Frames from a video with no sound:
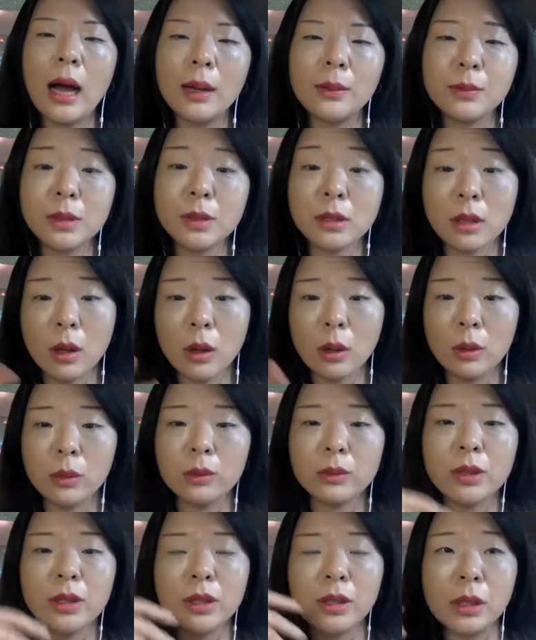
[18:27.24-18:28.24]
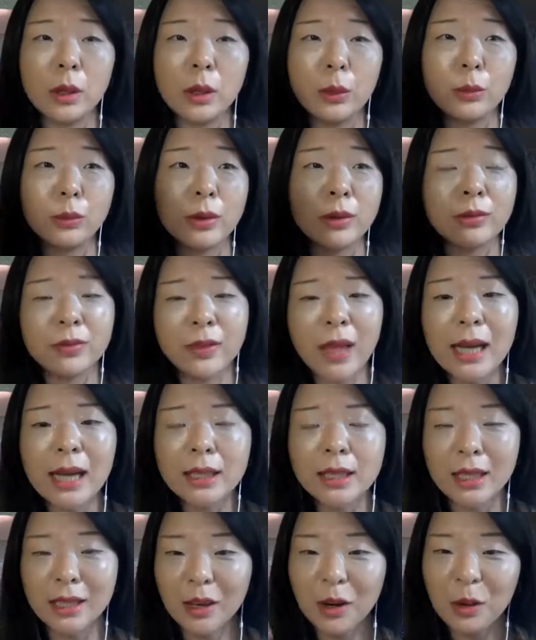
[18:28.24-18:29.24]
So, you know,
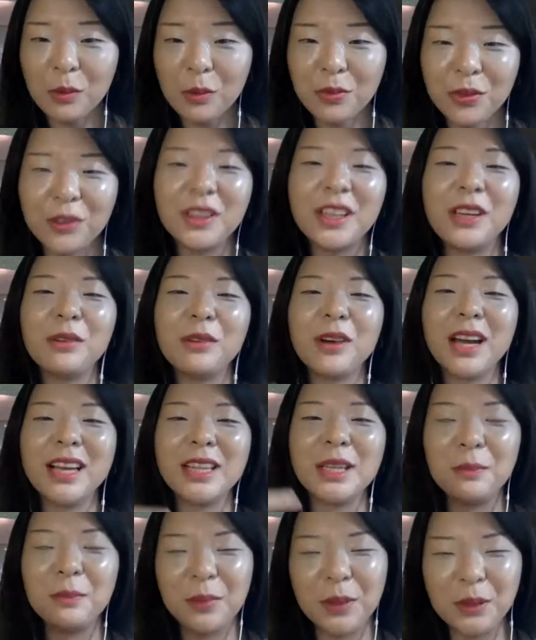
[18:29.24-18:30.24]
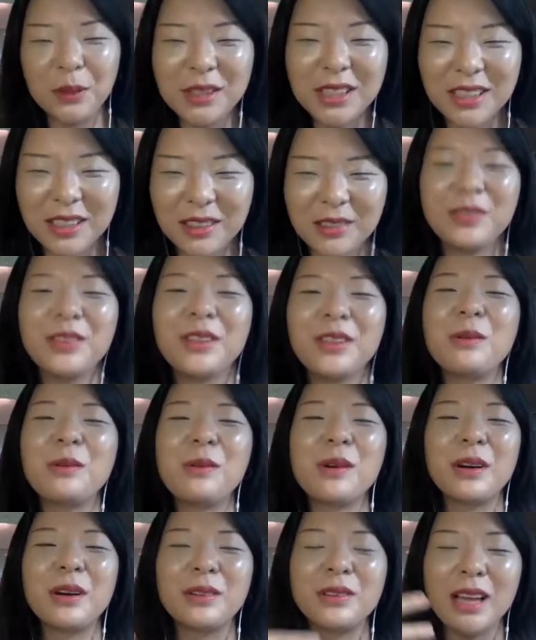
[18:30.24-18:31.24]
reflecting hopefully, right, the beauty of the
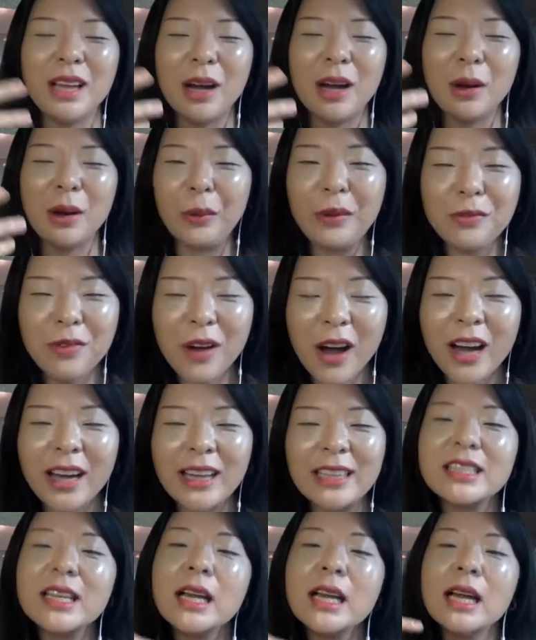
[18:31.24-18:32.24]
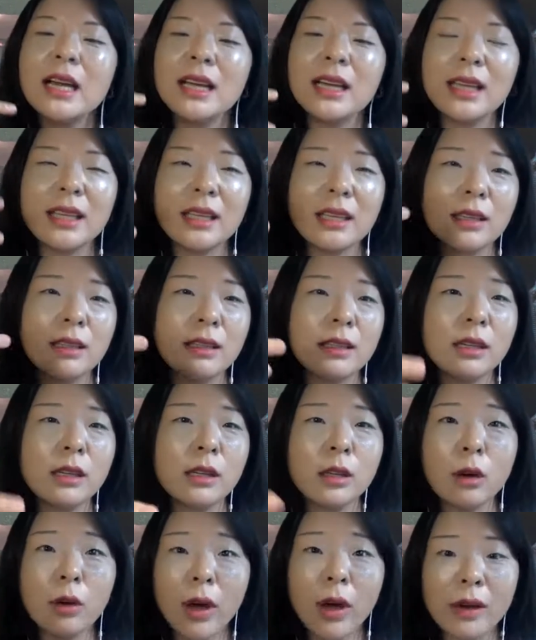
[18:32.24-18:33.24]
world that we find in,
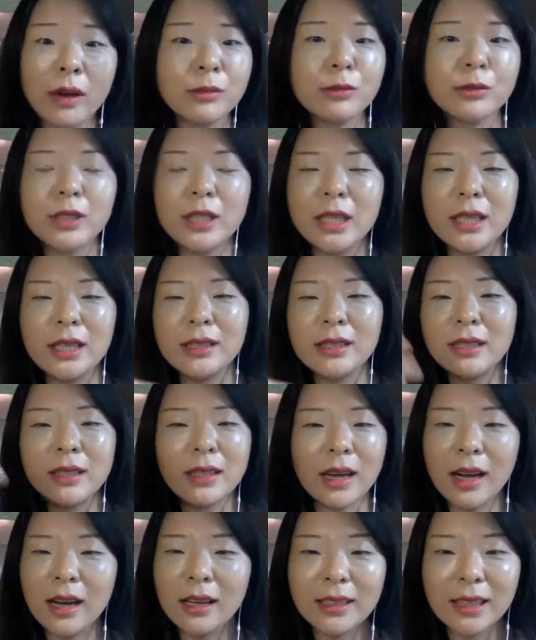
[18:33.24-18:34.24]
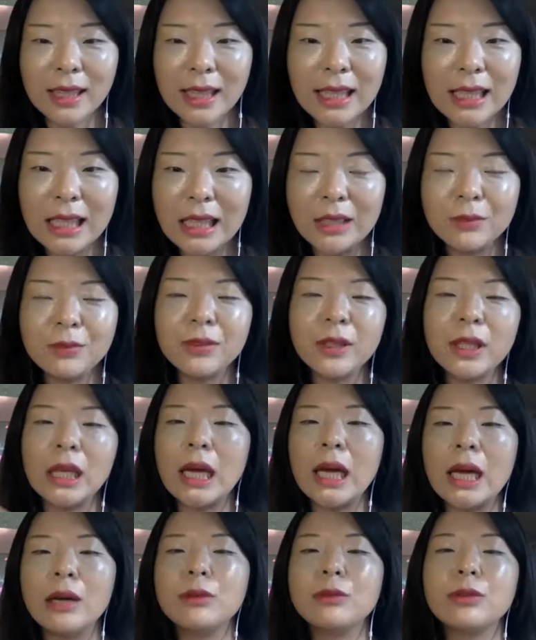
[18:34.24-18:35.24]
you know, every leaf, in
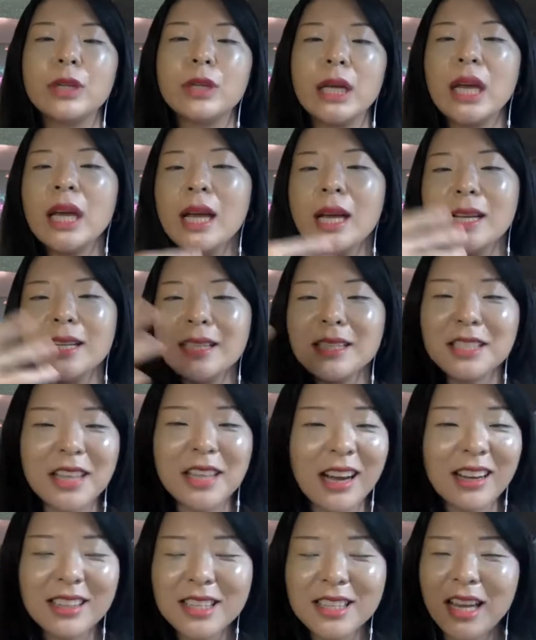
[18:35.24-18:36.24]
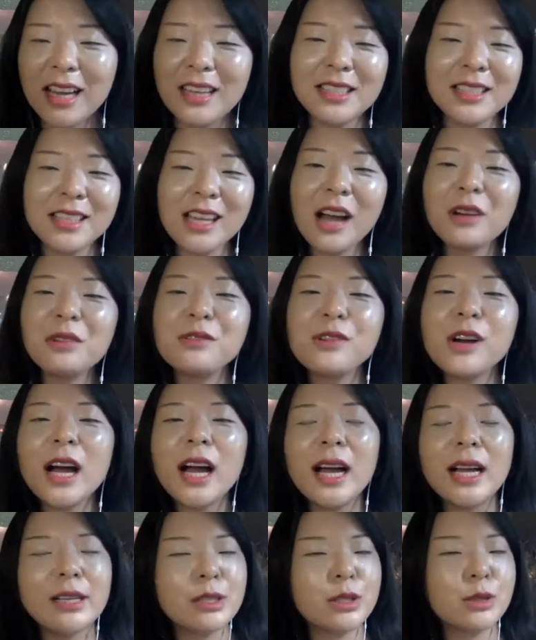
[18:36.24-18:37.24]
every sunset,
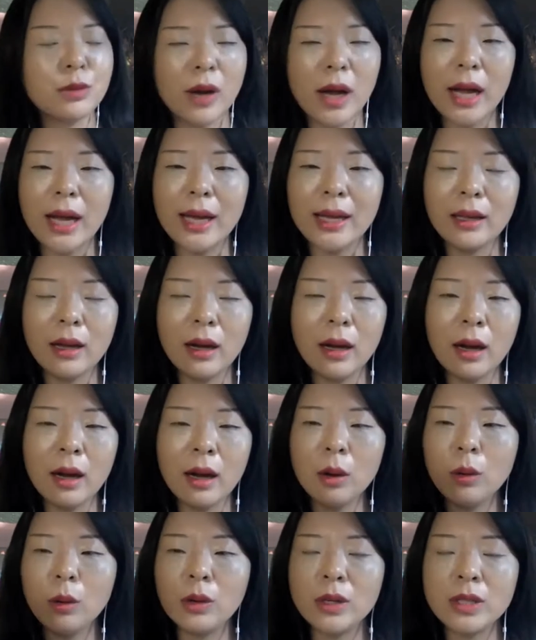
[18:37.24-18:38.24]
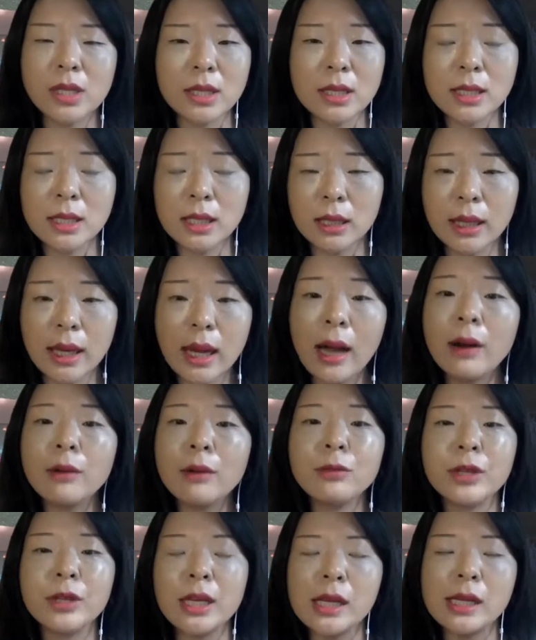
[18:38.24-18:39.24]
sunrise, right, or just in
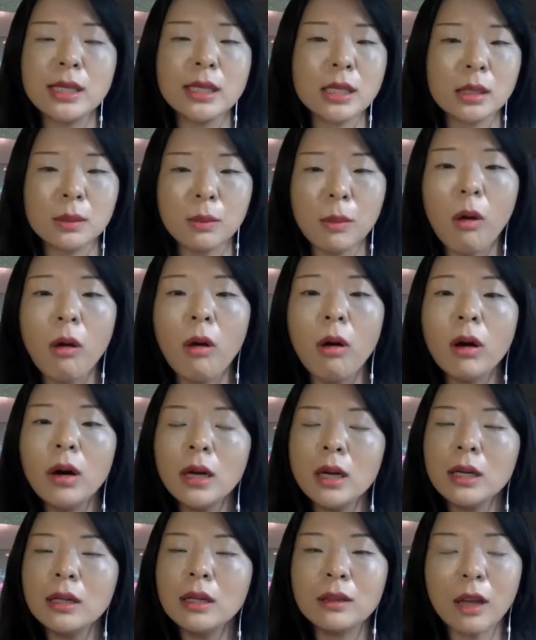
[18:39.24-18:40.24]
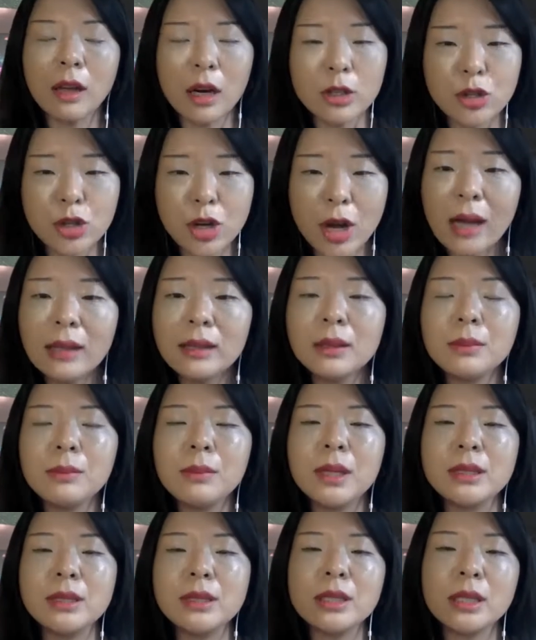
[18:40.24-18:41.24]
every small, large
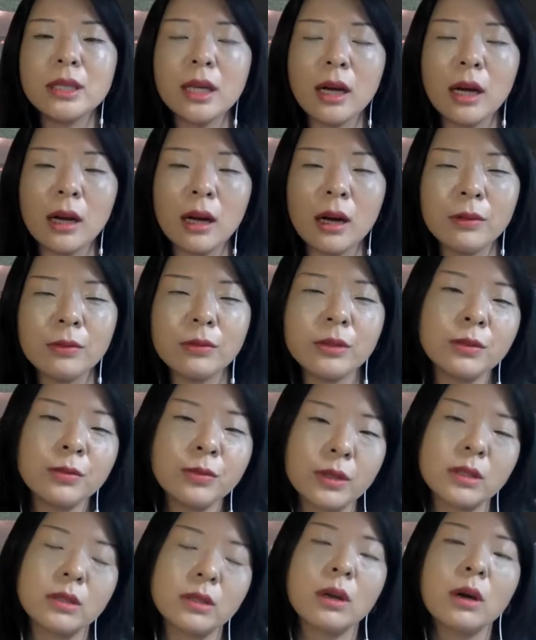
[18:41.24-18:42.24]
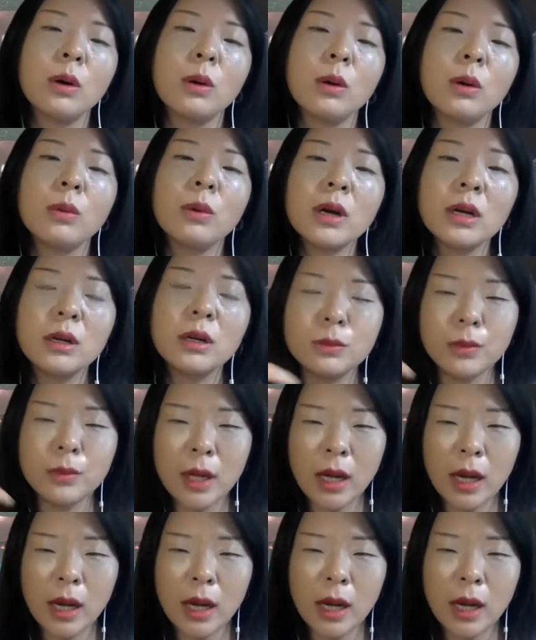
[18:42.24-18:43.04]
element of the physical world,